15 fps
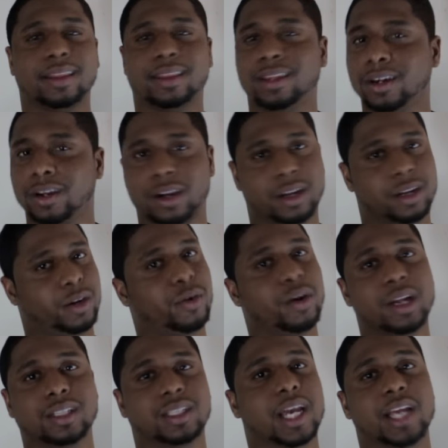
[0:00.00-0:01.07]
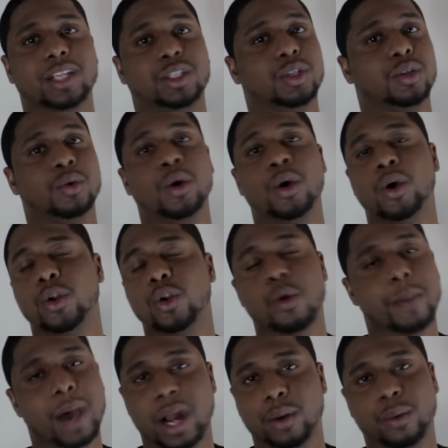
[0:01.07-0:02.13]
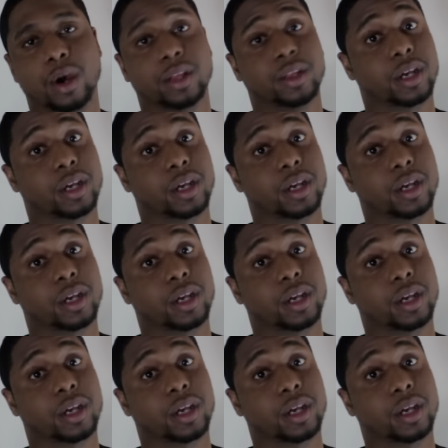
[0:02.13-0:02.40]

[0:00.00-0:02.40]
they're gonna criticize you no matter what.